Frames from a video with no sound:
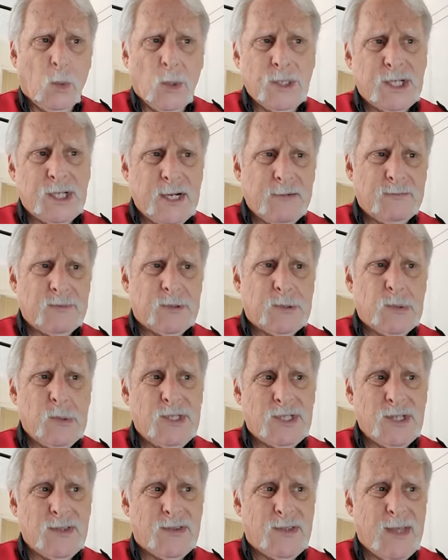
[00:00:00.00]
what's the difference
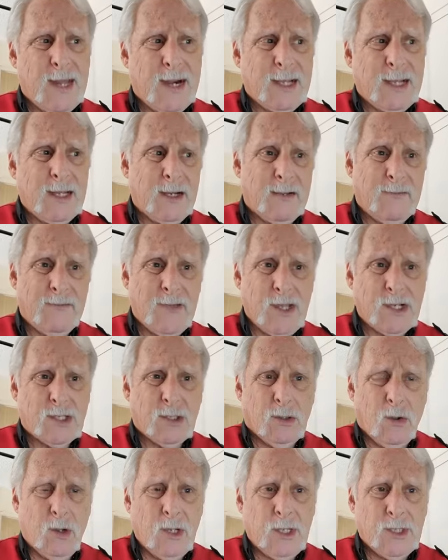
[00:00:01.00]
between synthetic and
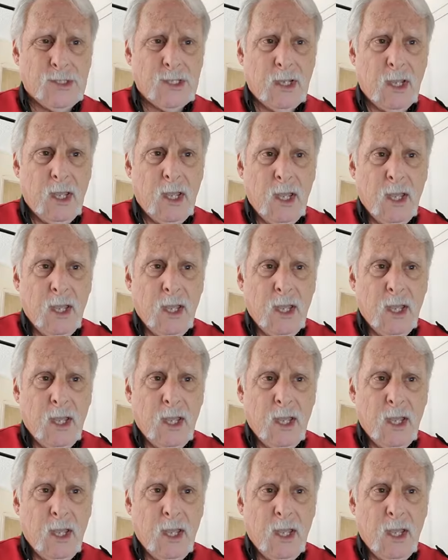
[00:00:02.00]
conventional oils?